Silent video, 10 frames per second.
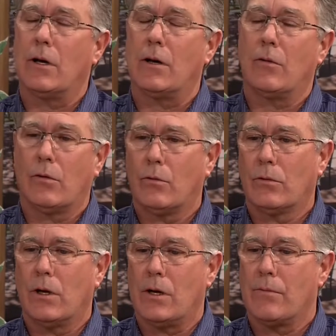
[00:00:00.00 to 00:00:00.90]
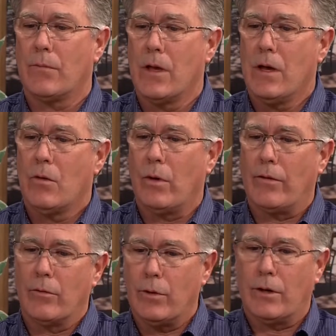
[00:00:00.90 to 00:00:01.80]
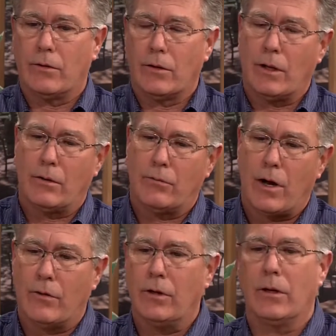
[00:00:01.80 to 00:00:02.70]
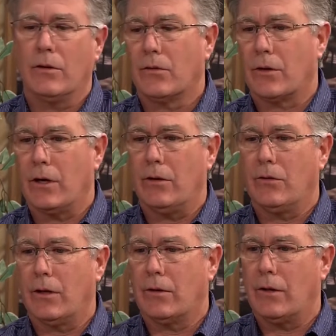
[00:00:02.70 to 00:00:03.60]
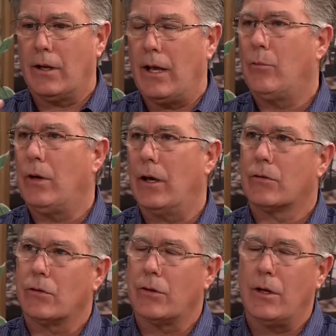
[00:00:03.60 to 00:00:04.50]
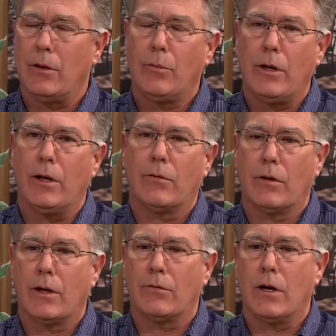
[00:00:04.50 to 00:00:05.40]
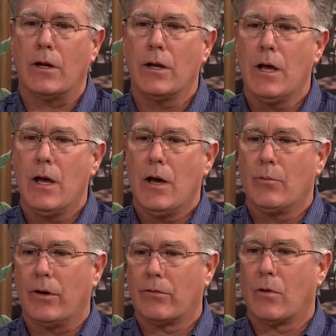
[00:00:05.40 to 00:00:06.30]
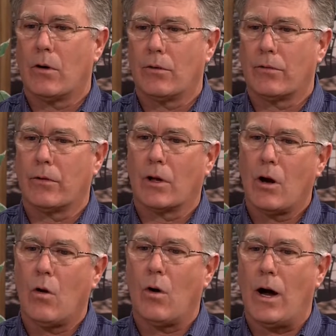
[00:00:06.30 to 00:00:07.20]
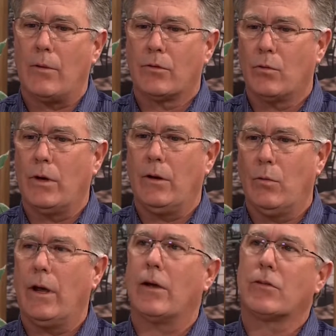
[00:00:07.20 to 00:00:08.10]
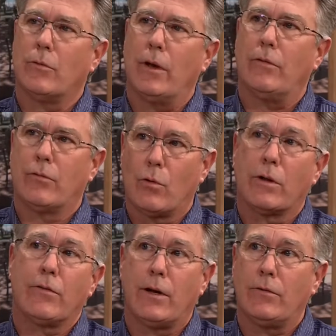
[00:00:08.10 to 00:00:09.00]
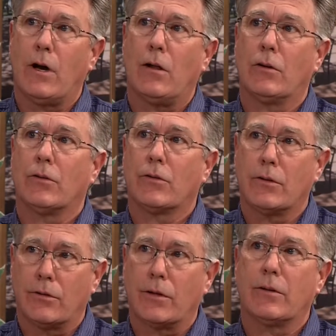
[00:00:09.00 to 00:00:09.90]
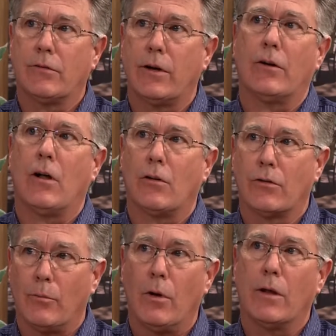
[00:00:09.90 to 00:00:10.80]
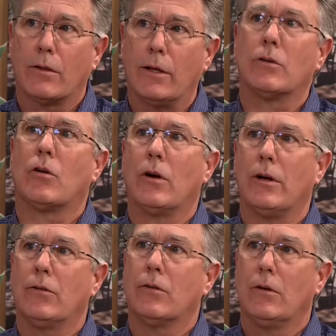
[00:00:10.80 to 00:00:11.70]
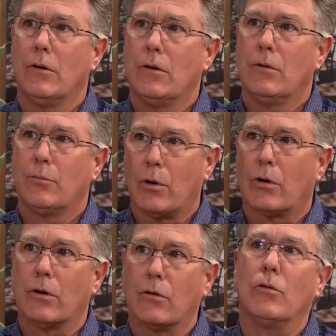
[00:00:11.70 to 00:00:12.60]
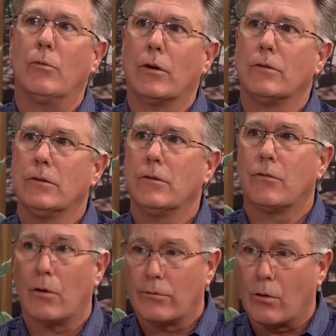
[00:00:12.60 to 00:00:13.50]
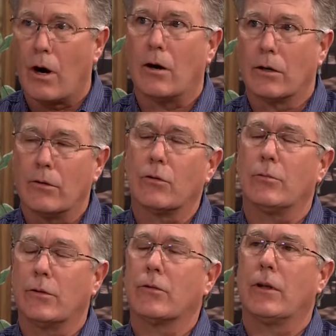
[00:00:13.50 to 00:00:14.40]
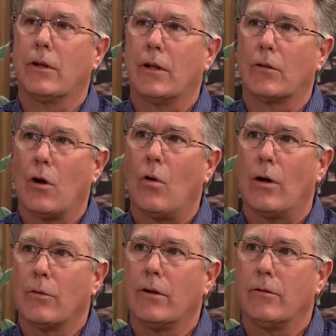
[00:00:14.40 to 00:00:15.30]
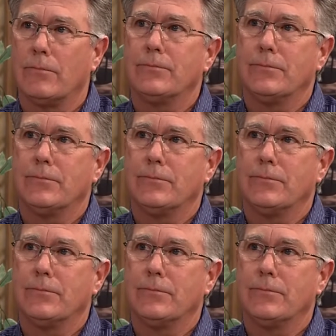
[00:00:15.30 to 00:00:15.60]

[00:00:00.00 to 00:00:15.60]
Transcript: uh, um, we haven't been involved in any of the studies that, that APS or TEP have, have done, but for, for the co-ops, we, we estimate $45 to $65 a month increase per consumer for, for our consumers at, at the co-op level.